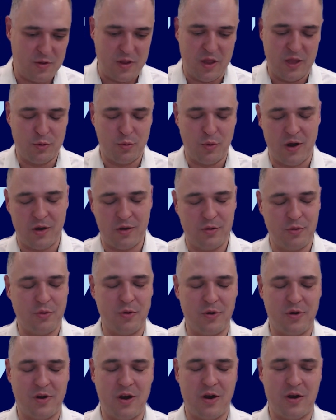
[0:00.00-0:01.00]
Eduardo
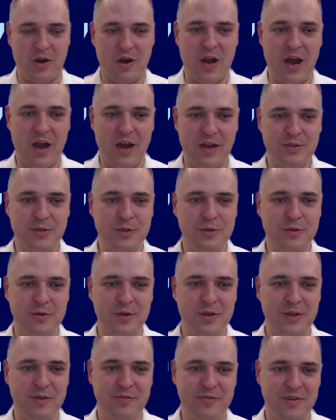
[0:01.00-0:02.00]
or I to do
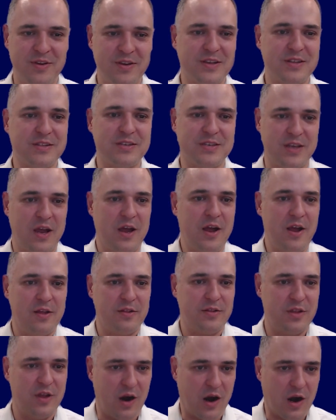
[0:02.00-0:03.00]
anything. It's
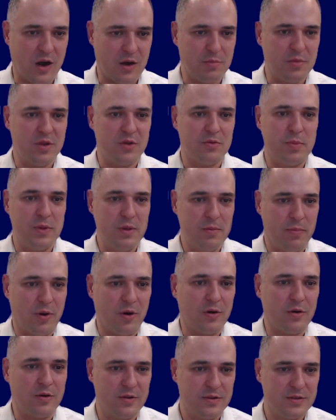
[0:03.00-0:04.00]
the army of
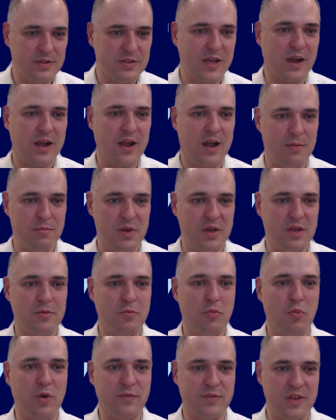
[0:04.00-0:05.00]
people that come
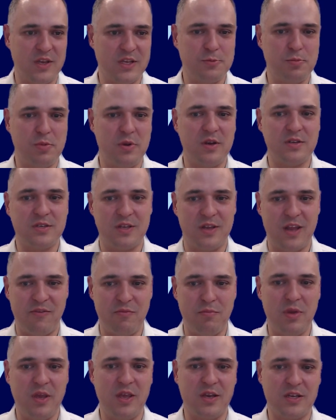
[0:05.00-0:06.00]
in with the experience and
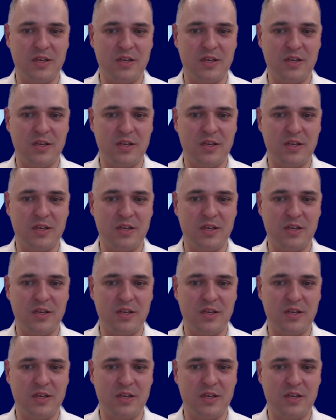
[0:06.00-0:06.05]
have been